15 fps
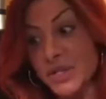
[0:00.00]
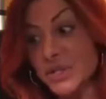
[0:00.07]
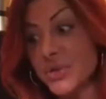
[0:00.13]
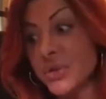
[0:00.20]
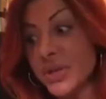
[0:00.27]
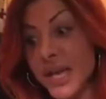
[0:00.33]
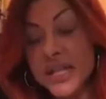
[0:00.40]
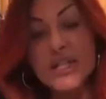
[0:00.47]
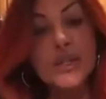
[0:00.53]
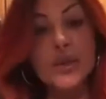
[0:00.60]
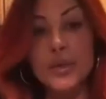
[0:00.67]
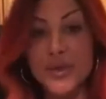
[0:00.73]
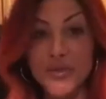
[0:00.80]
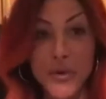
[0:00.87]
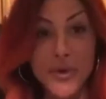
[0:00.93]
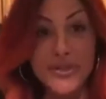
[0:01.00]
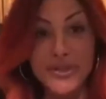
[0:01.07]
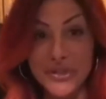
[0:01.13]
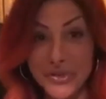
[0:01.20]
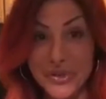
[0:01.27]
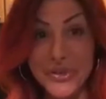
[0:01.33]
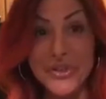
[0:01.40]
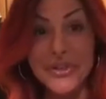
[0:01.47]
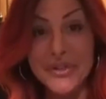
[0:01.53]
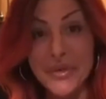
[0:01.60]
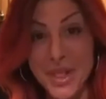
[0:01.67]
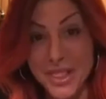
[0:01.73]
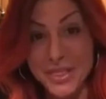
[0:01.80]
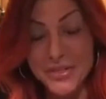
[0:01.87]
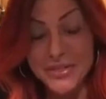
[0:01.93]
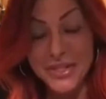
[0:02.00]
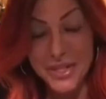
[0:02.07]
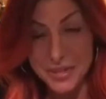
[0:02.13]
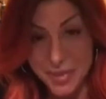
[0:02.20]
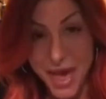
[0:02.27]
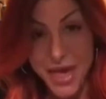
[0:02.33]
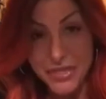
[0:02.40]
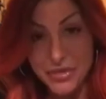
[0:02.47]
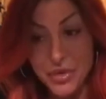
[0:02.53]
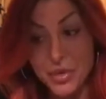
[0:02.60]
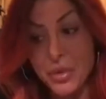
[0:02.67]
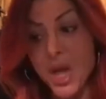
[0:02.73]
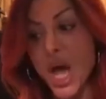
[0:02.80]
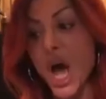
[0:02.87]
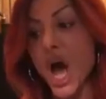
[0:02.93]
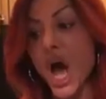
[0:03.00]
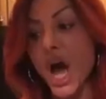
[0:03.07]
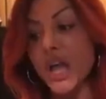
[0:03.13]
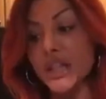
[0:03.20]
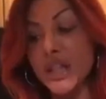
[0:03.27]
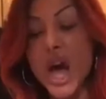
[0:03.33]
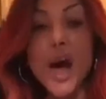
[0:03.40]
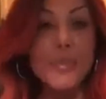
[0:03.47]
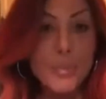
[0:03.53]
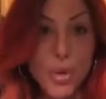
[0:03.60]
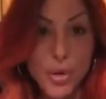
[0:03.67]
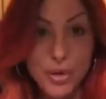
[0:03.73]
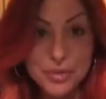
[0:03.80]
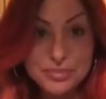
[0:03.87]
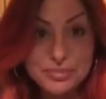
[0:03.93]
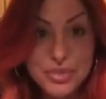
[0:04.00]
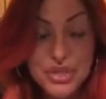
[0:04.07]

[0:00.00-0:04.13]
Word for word: So yes, you'll be forced to go to the, to the bathroom a lot more.